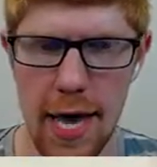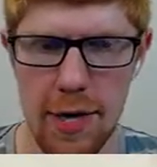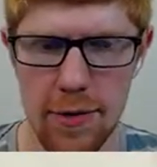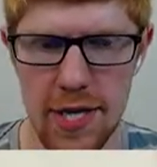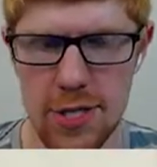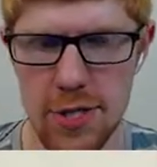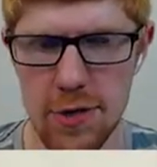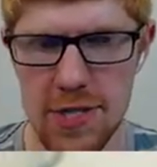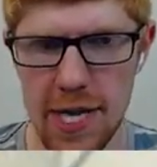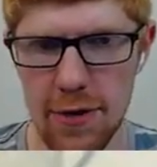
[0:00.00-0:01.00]
I don't need to
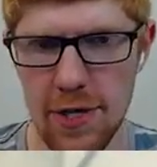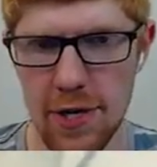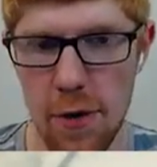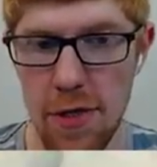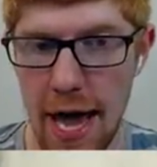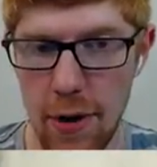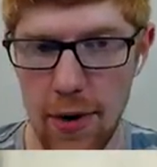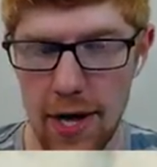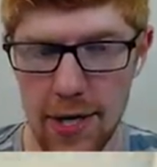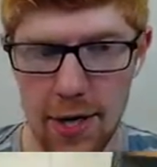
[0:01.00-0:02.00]
because I don't need to go that
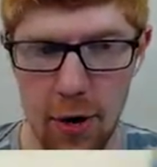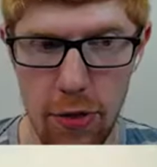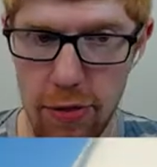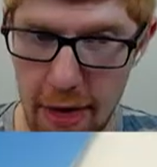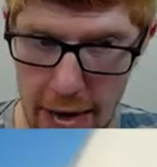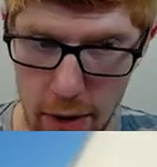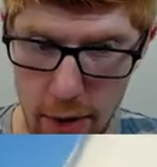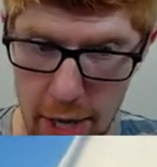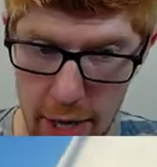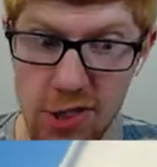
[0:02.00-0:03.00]
way. I need to go that
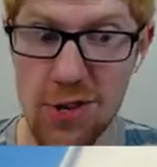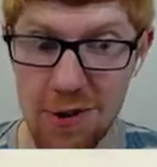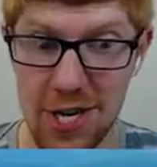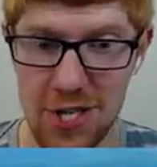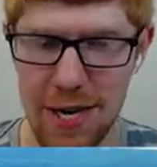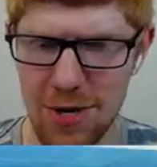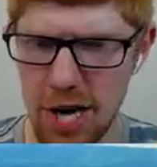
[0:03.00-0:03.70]
way, the direction I'm